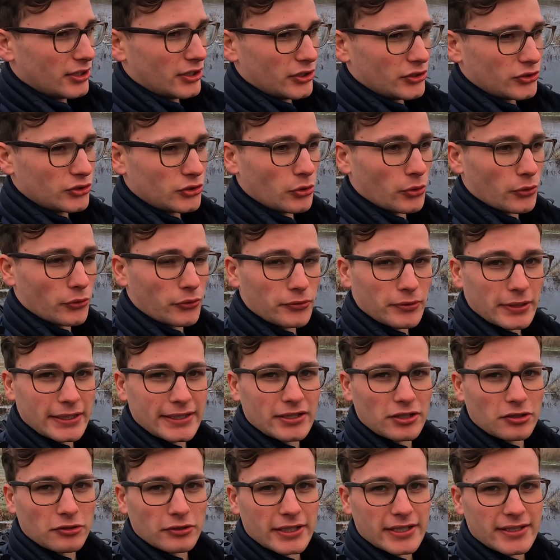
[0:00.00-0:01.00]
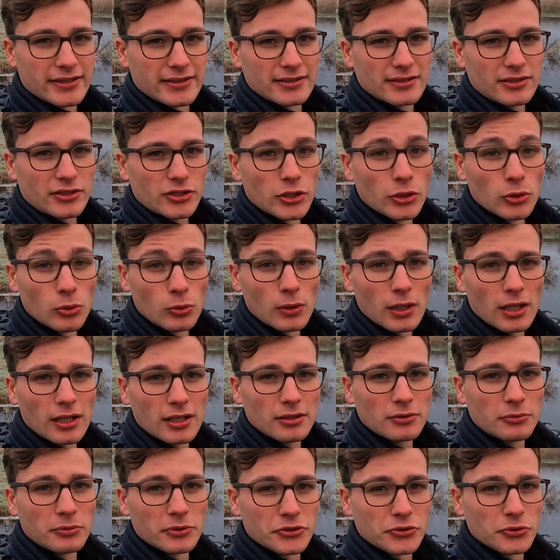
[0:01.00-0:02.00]
2 or 3 degrees cooler,
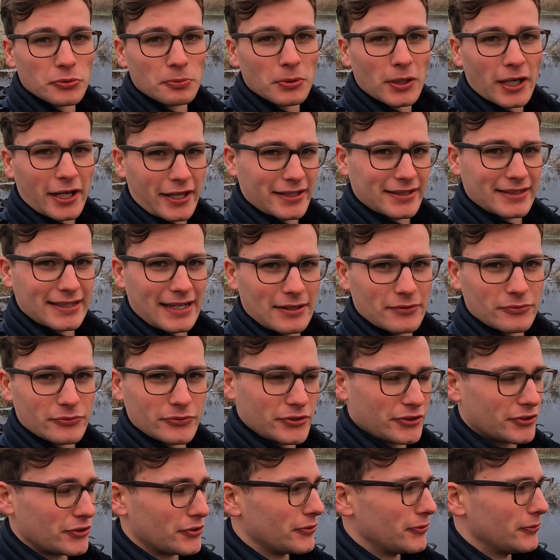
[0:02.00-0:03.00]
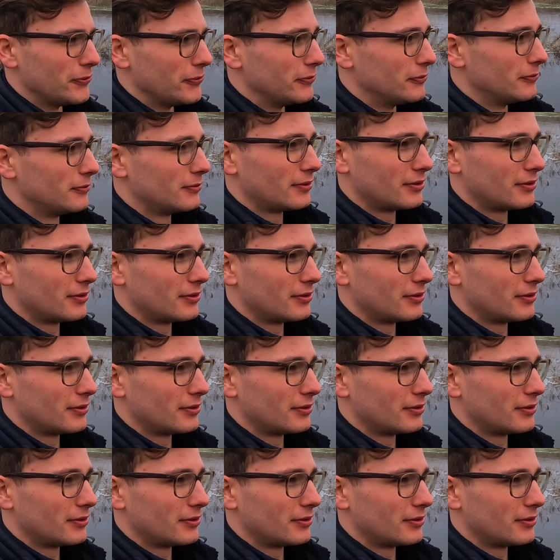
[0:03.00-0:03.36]
which will bring it down to